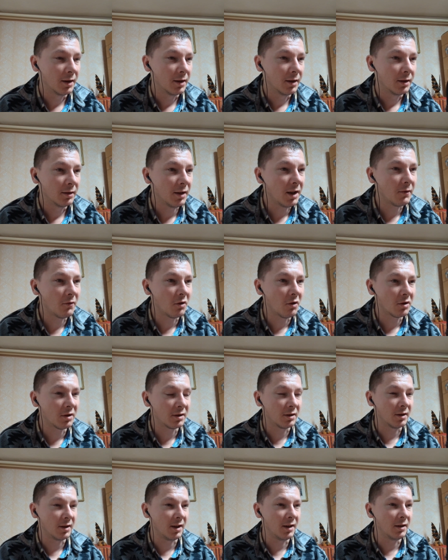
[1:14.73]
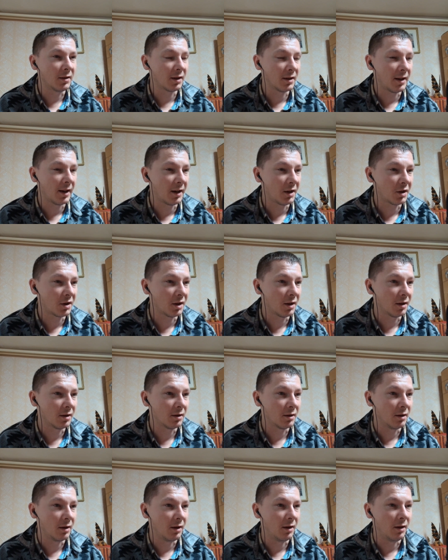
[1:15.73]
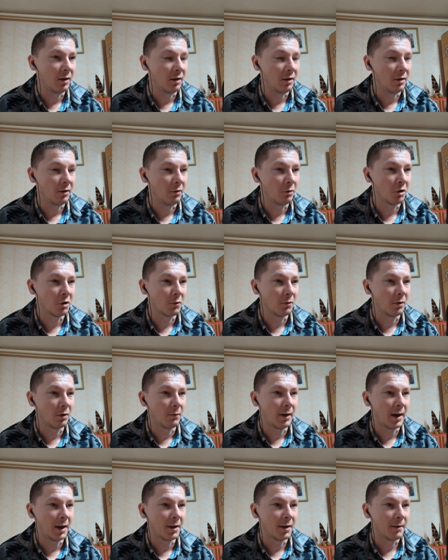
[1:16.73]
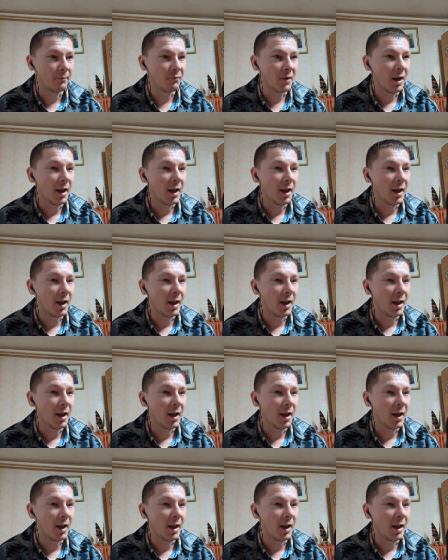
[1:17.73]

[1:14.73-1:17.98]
That was the introduction, the usual one.